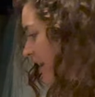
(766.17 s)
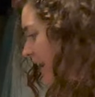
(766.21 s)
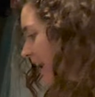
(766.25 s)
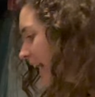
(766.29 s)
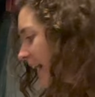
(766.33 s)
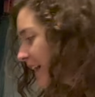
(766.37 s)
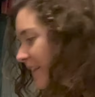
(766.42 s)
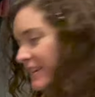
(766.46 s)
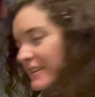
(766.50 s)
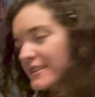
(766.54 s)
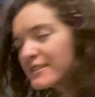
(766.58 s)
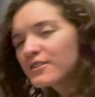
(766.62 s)

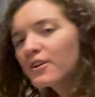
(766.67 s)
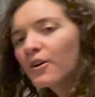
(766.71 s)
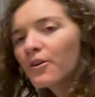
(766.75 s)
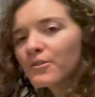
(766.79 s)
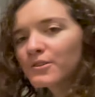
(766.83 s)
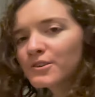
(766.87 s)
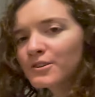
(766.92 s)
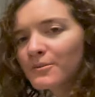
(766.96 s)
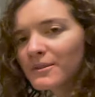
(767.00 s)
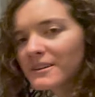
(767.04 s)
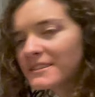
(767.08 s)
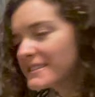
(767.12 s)
at least the
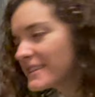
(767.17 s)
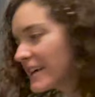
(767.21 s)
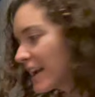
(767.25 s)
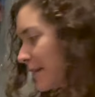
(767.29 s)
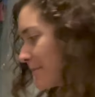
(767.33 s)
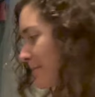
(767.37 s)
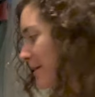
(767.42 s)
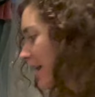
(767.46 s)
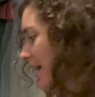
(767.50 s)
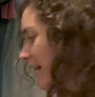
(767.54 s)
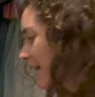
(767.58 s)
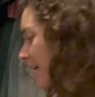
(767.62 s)
older ones that I
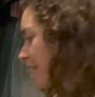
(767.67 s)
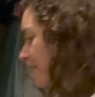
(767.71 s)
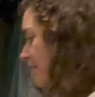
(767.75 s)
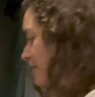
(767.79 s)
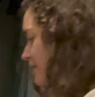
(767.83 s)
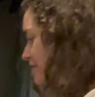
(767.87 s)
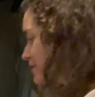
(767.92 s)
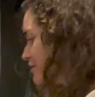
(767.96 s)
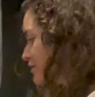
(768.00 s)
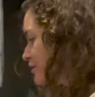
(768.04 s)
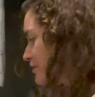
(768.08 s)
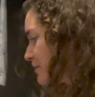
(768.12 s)
bought.
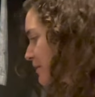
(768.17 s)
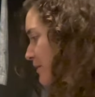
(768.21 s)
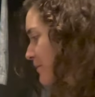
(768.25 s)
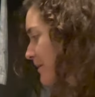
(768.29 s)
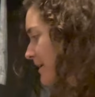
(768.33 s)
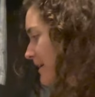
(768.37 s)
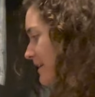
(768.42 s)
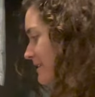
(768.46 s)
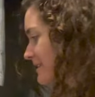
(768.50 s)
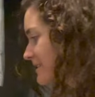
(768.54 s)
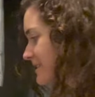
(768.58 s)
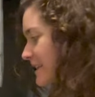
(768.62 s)
These newer
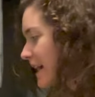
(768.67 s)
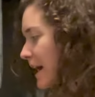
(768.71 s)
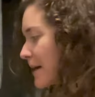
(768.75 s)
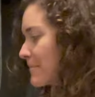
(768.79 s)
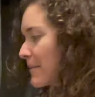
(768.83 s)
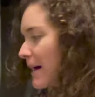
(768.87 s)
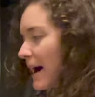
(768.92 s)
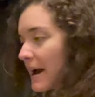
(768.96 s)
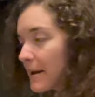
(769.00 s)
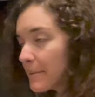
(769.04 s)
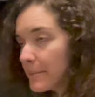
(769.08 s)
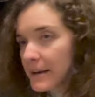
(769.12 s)
ones, I
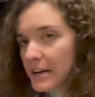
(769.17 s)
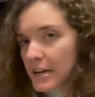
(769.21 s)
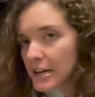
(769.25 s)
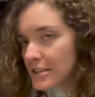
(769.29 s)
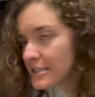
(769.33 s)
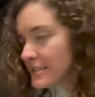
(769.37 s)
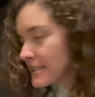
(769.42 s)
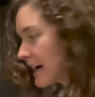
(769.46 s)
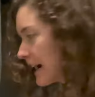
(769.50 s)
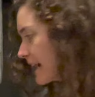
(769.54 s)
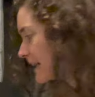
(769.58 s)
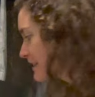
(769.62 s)
buy a bigger
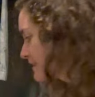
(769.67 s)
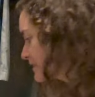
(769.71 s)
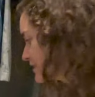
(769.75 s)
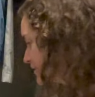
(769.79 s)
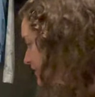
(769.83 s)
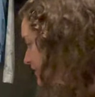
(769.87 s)
size so